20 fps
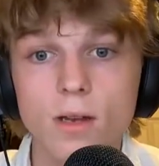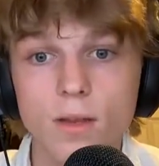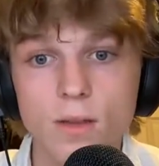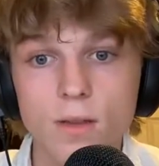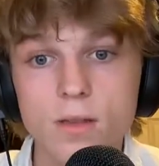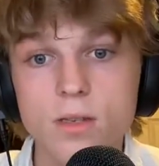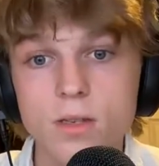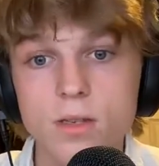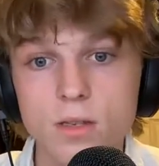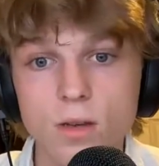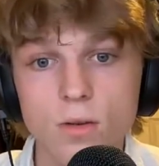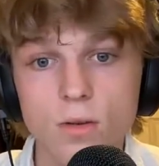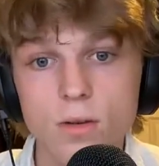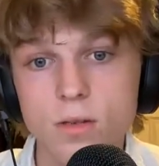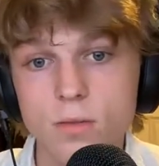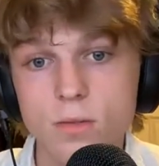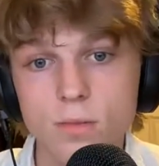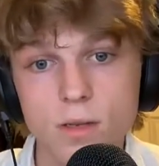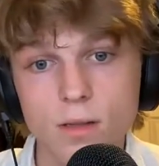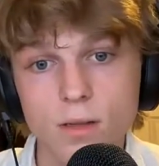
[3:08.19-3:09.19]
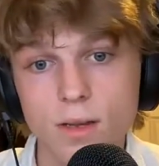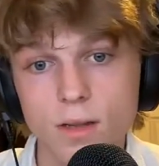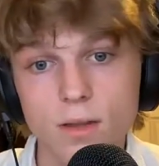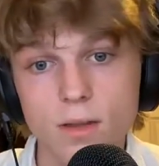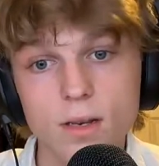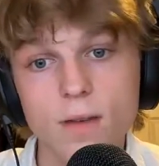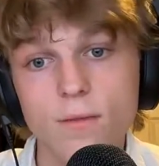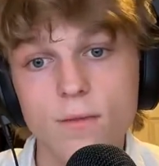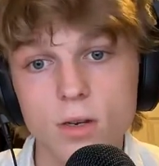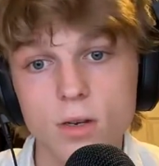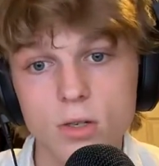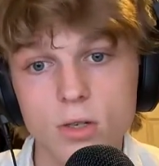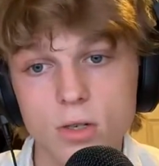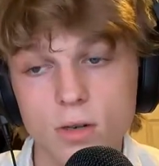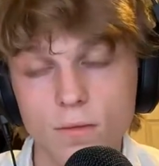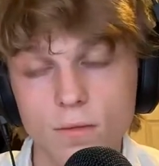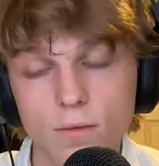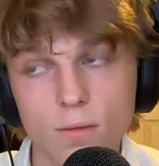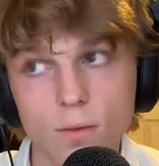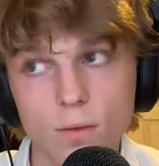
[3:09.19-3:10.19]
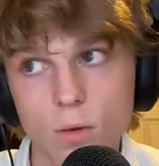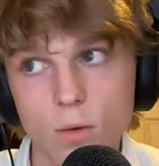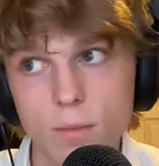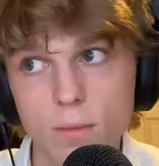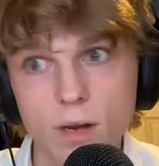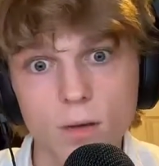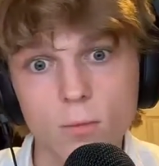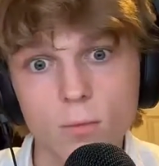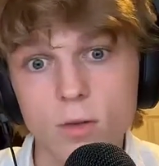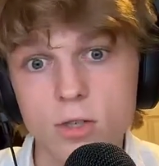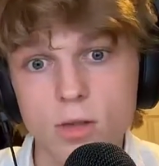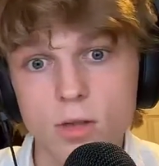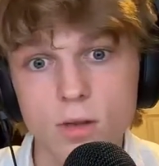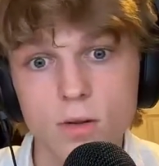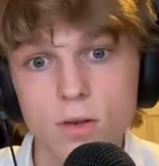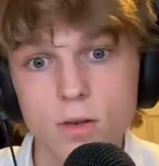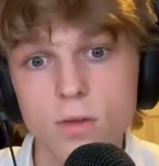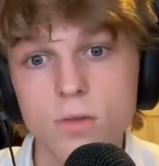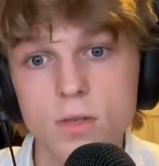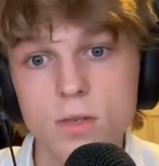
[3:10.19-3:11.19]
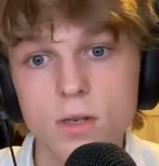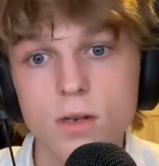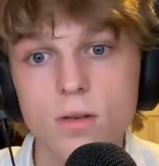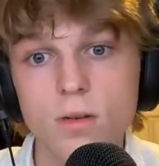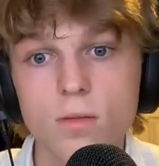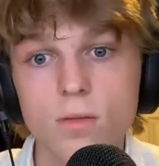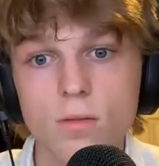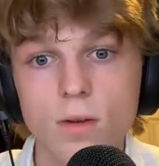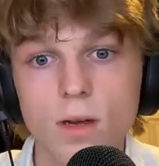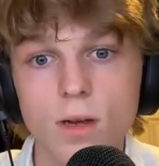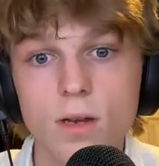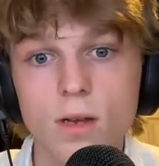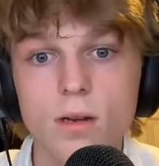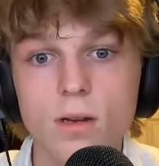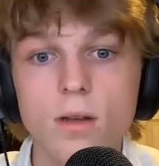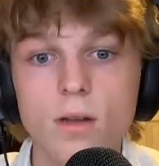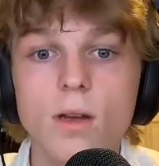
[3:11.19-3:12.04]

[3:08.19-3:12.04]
And this is going to be like the definition of a woman in which they're using, right?